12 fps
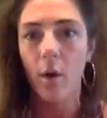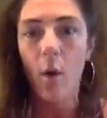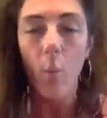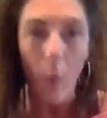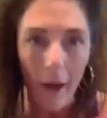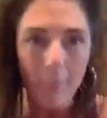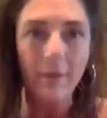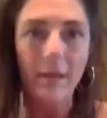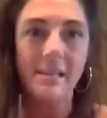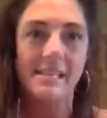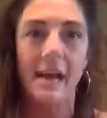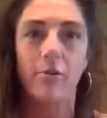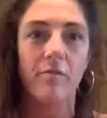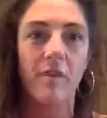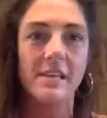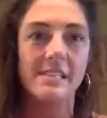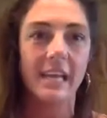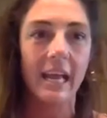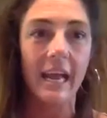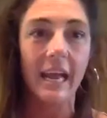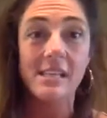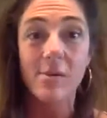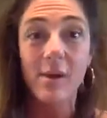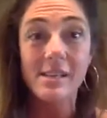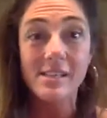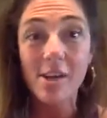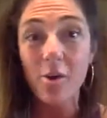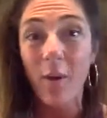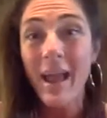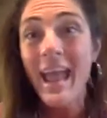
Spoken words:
what I'm going to sacrifice to get it. And so I do.